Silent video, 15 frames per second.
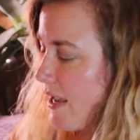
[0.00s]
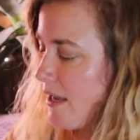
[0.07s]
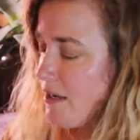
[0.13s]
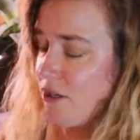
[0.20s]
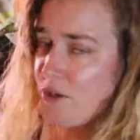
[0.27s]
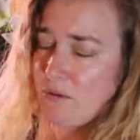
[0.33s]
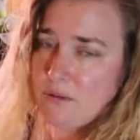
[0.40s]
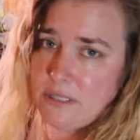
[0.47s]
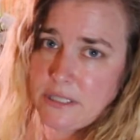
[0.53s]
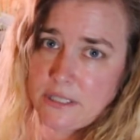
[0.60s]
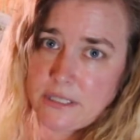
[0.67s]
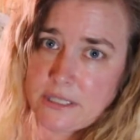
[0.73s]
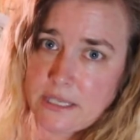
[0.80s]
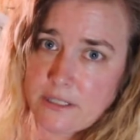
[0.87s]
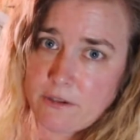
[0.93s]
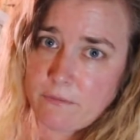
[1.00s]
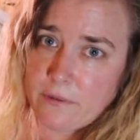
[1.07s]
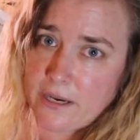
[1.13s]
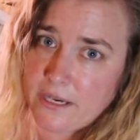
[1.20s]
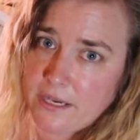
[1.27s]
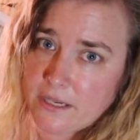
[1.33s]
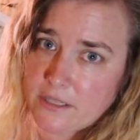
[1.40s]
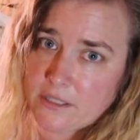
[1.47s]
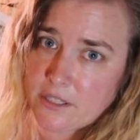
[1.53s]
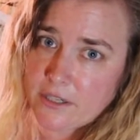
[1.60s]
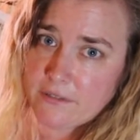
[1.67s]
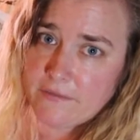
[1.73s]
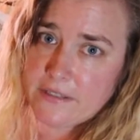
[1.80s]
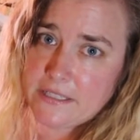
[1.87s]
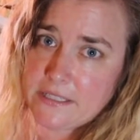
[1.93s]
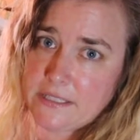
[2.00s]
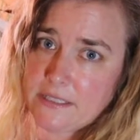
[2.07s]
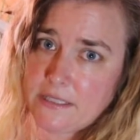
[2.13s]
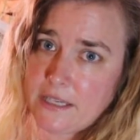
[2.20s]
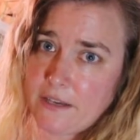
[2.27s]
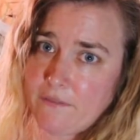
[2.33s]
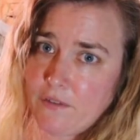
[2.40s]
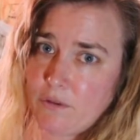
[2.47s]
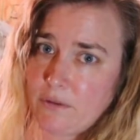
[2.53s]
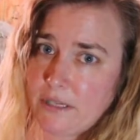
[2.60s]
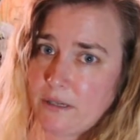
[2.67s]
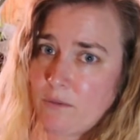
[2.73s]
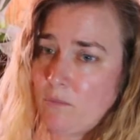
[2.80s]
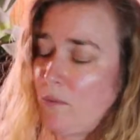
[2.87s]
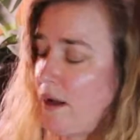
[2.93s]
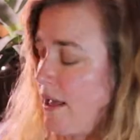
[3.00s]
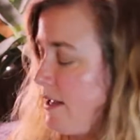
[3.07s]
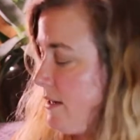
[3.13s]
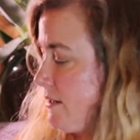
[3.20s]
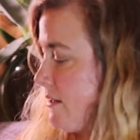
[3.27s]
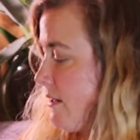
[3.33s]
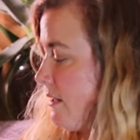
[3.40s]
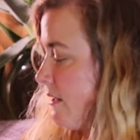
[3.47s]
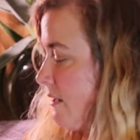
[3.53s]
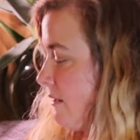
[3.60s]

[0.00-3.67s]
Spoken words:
and use this as a writing surface if you didn't want